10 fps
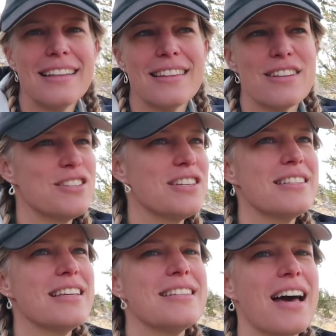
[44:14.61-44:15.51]
There's
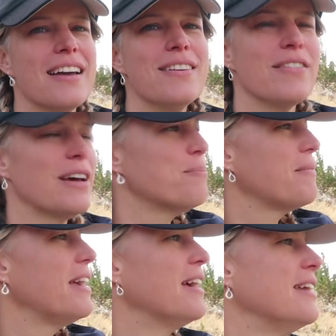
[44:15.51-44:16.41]
just a ton of them.
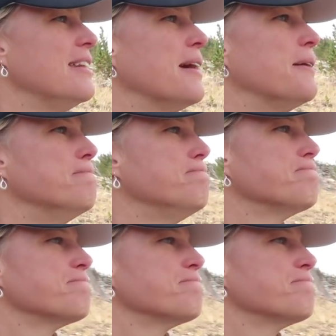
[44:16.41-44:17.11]
And um,